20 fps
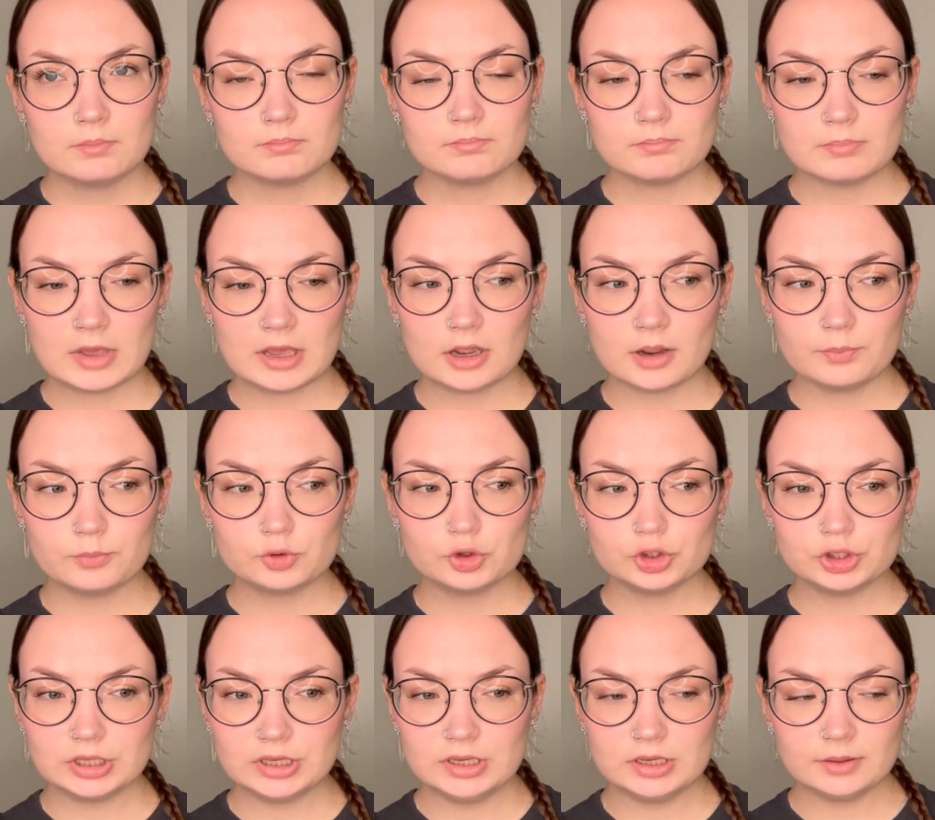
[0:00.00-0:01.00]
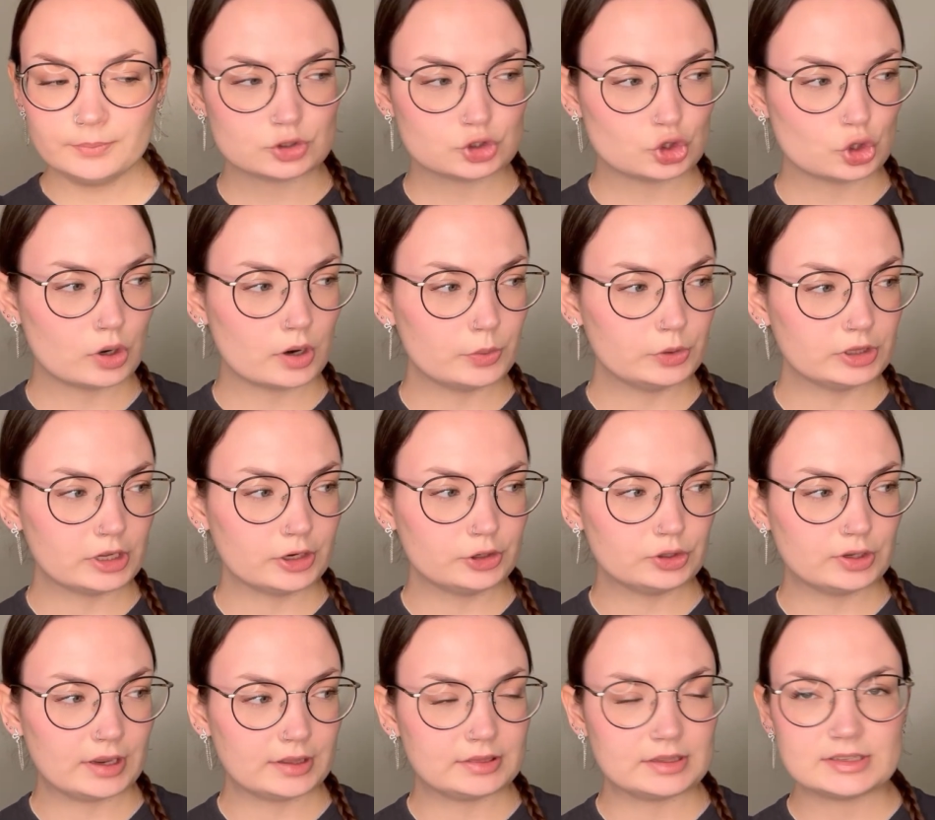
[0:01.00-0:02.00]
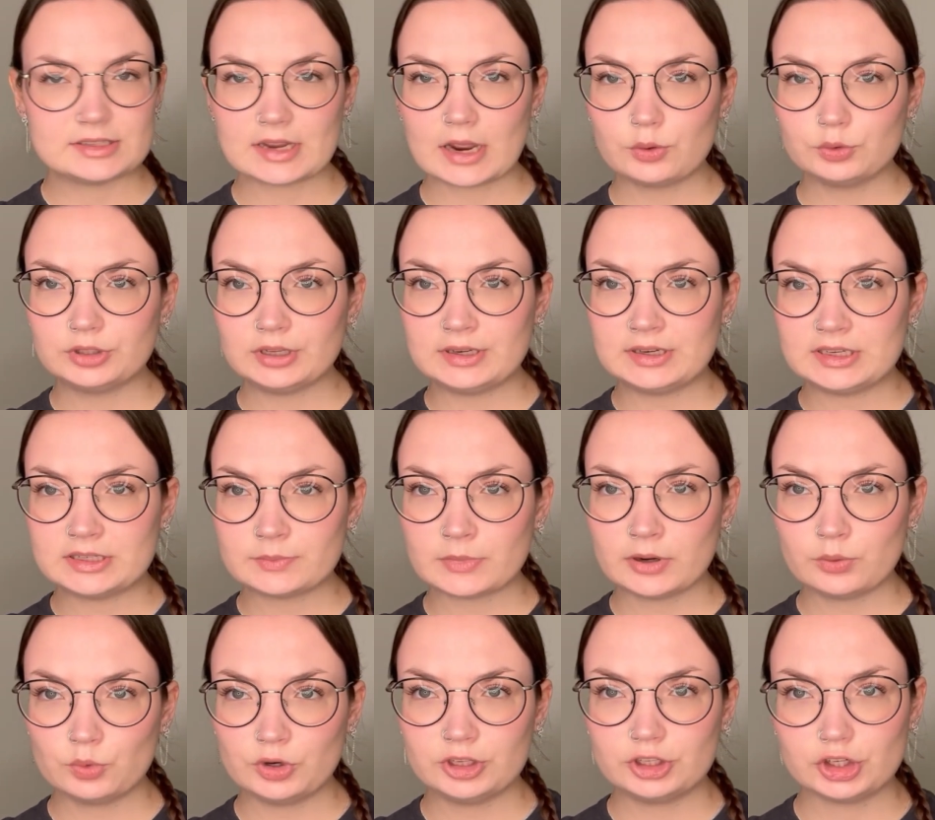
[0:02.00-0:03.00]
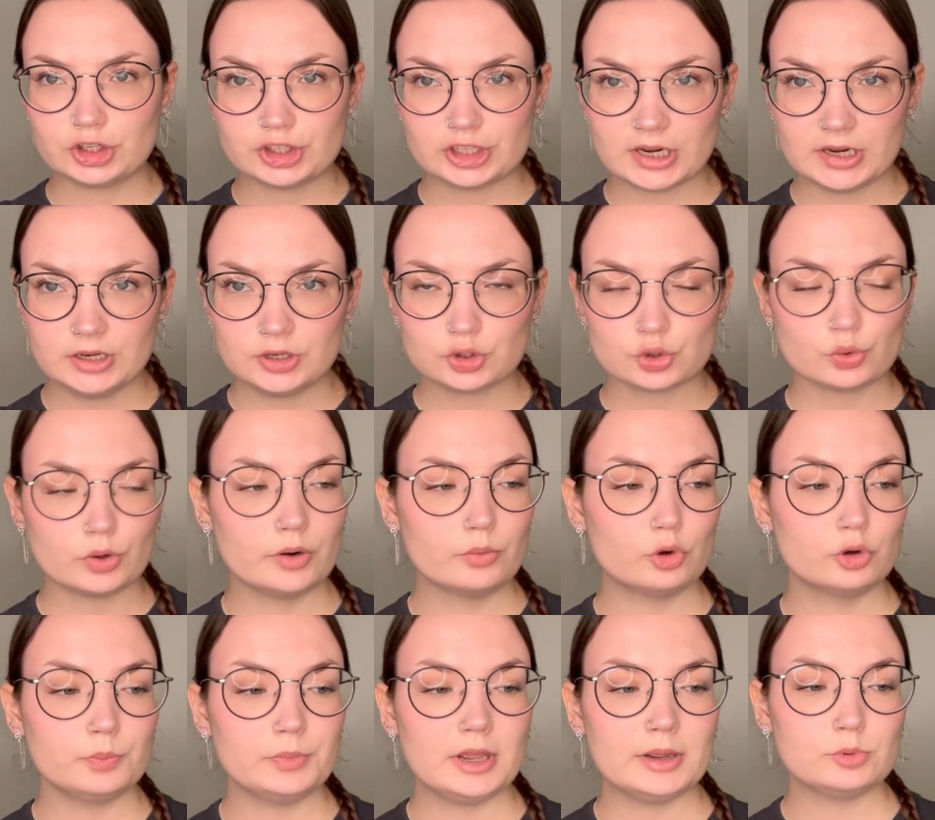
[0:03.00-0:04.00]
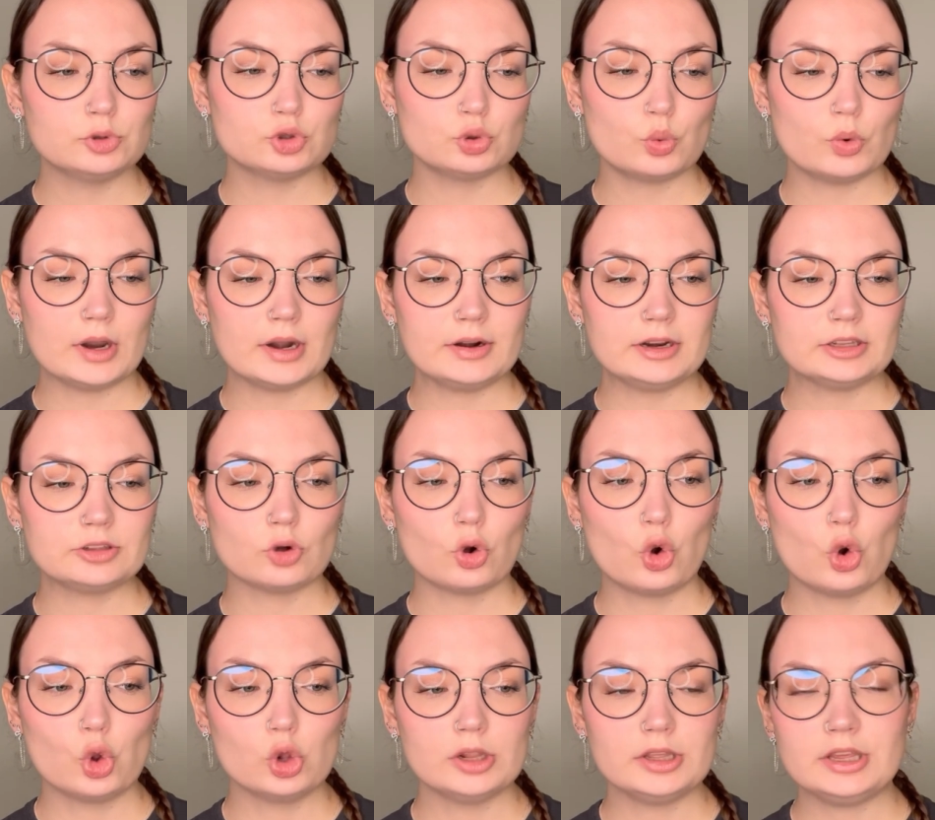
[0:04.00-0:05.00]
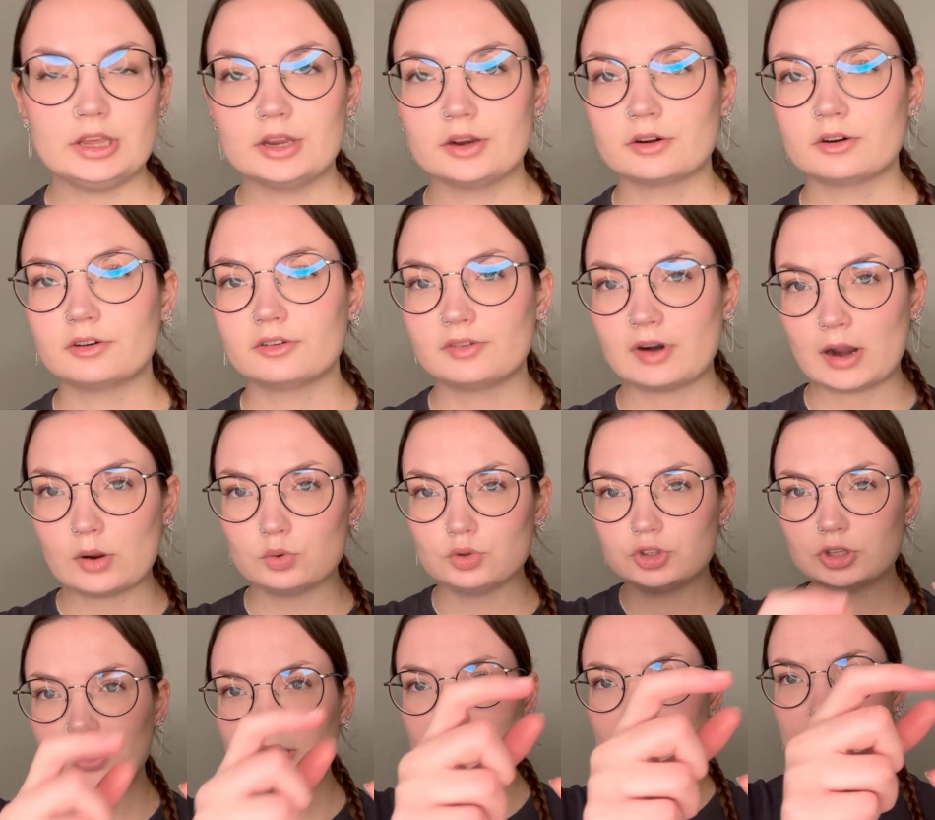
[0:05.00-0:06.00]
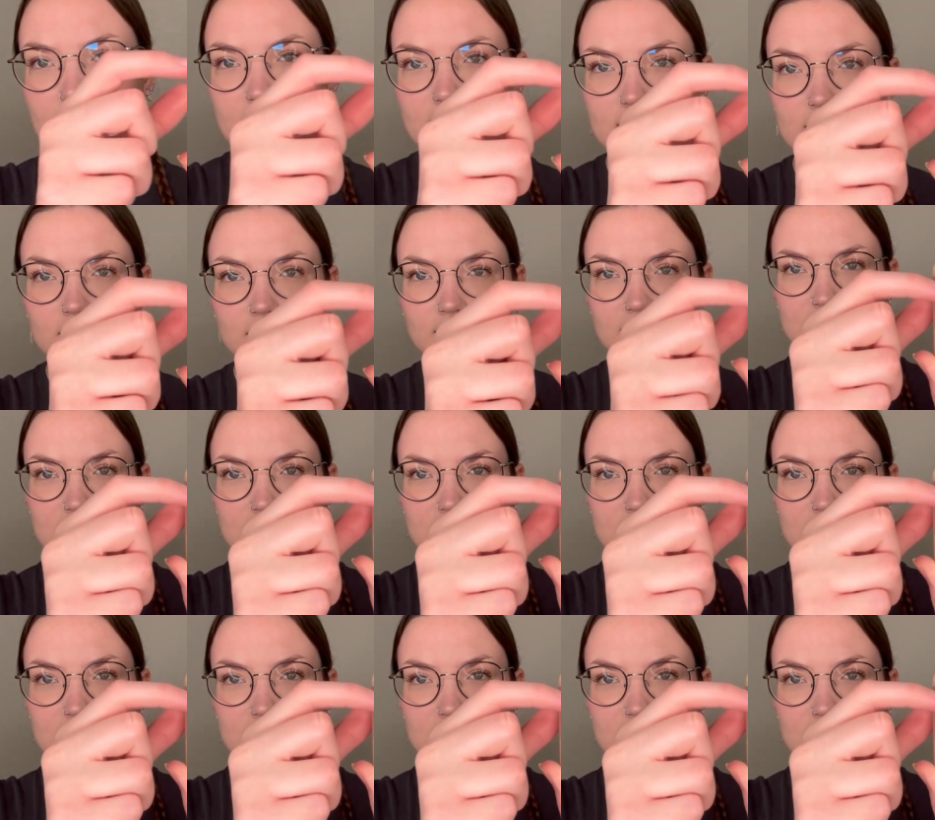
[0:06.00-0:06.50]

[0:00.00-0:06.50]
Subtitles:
makeup routine, so I would like to get this out. It is my winter shade, so I won't be able to wear it all year round. Here